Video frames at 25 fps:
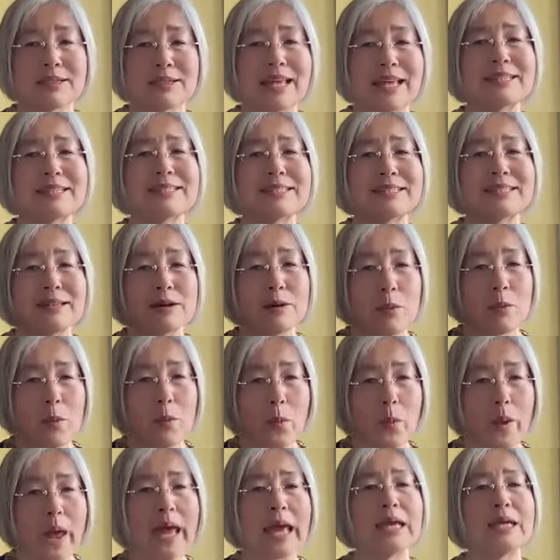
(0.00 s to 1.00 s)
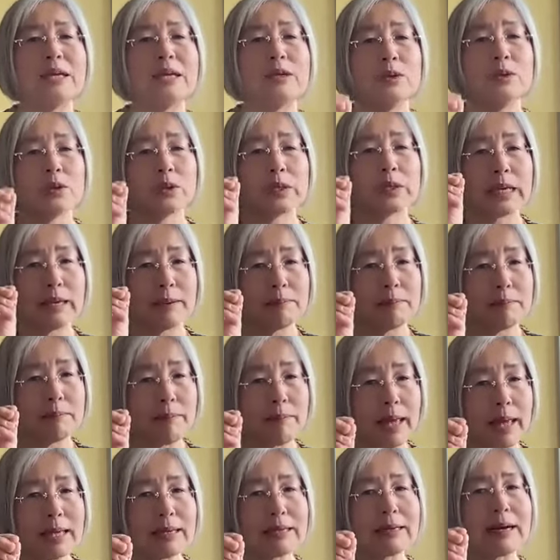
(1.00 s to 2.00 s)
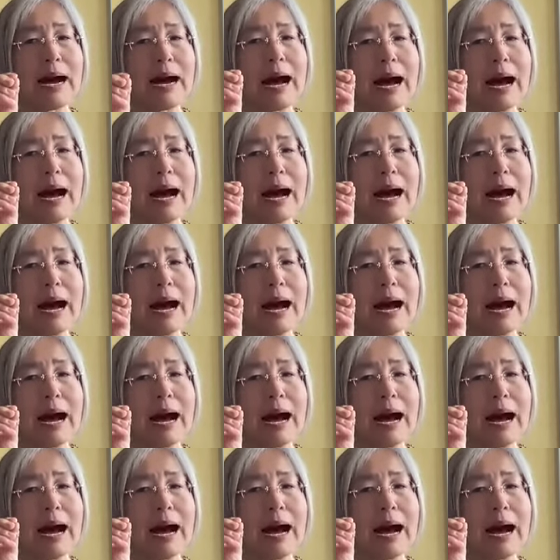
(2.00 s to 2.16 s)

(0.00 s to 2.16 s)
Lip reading: that's the way you can make